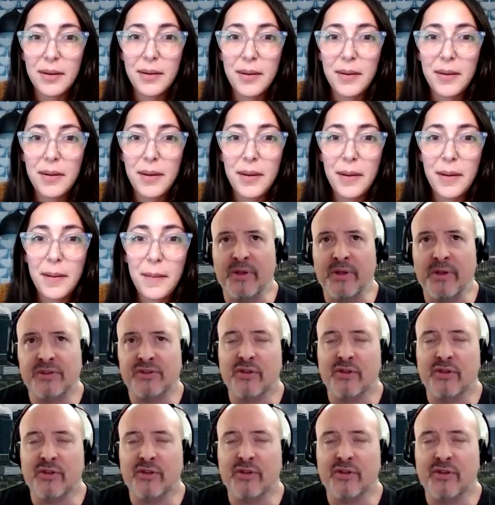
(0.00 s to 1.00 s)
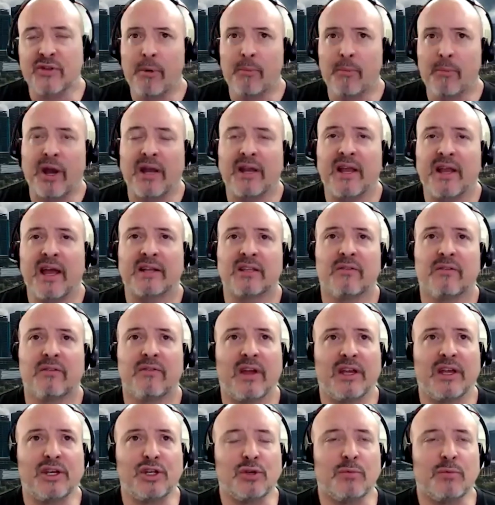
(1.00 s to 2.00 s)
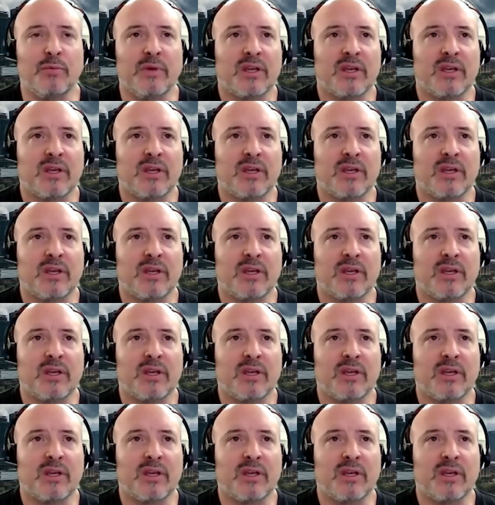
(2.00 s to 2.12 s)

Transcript: That depends on the type of brand activation,